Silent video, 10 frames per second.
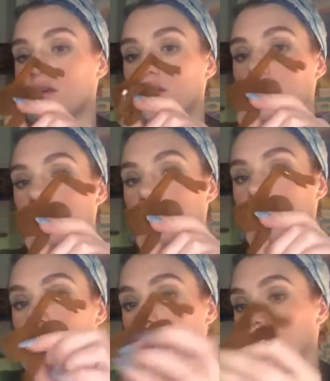and then
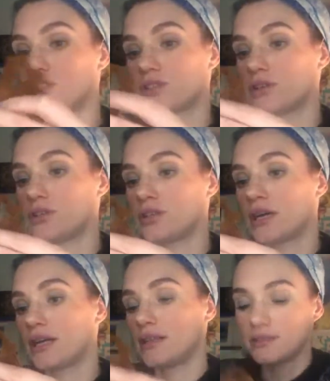we're just going to do that. And
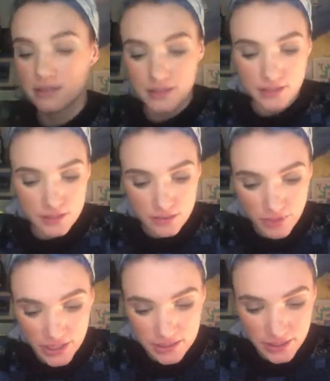this is a
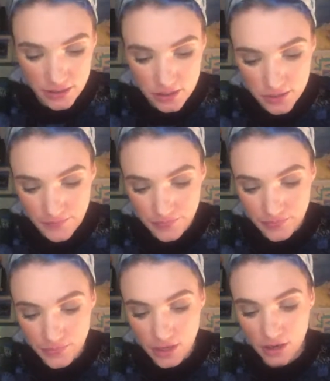running stitch.
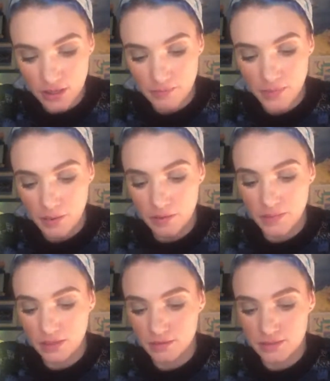Couple of
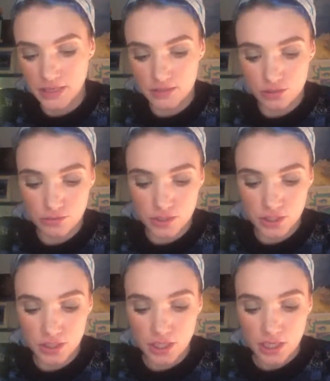mils next door,
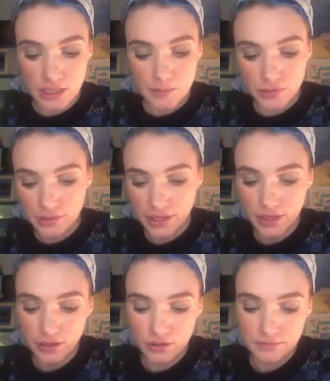pull it out.